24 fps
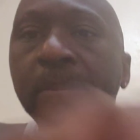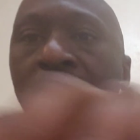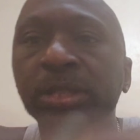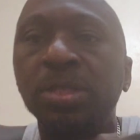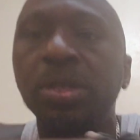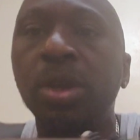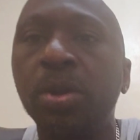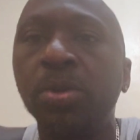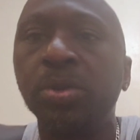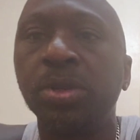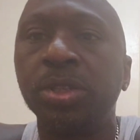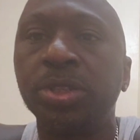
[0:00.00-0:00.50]
as
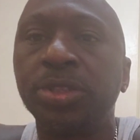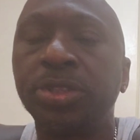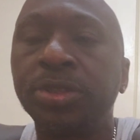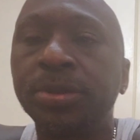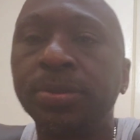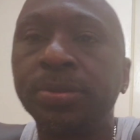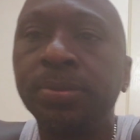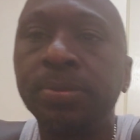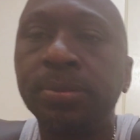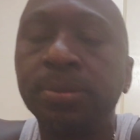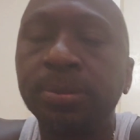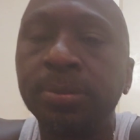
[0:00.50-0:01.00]
owners.
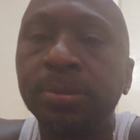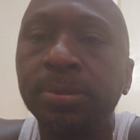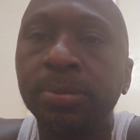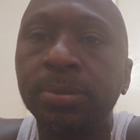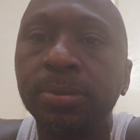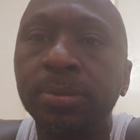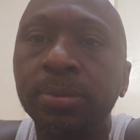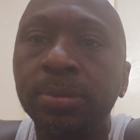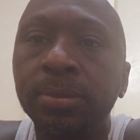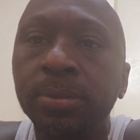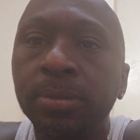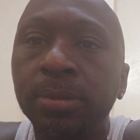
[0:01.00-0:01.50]

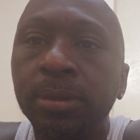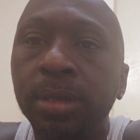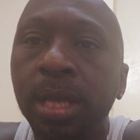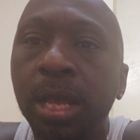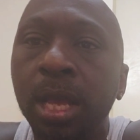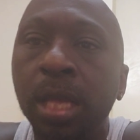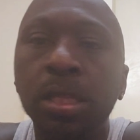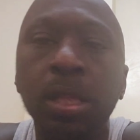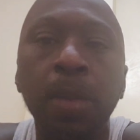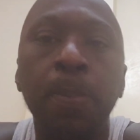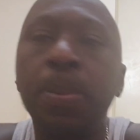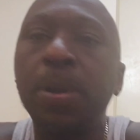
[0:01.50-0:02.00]

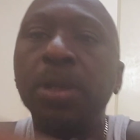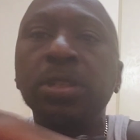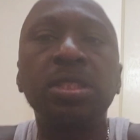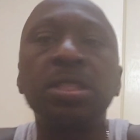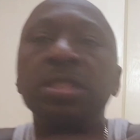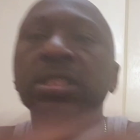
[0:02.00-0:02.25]
The Boston